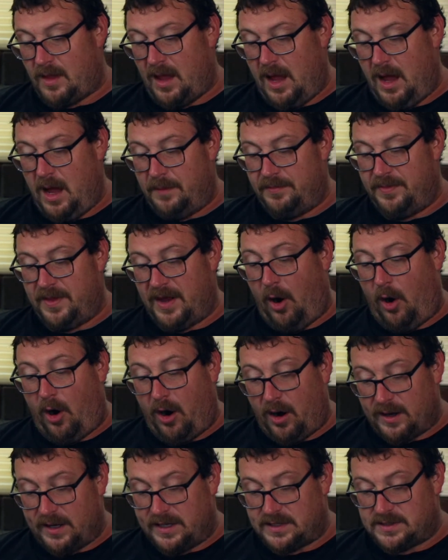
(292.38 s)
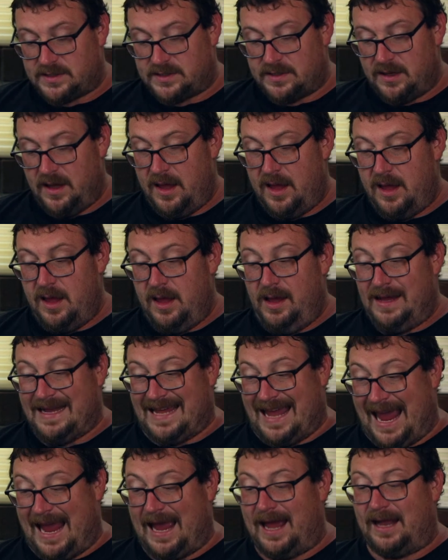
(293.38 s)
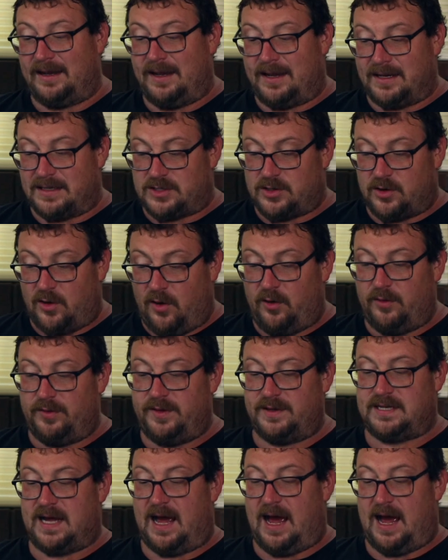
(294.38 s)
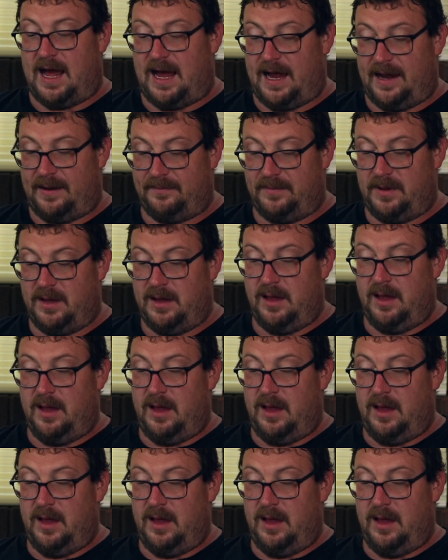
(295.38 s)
The artist can control the time,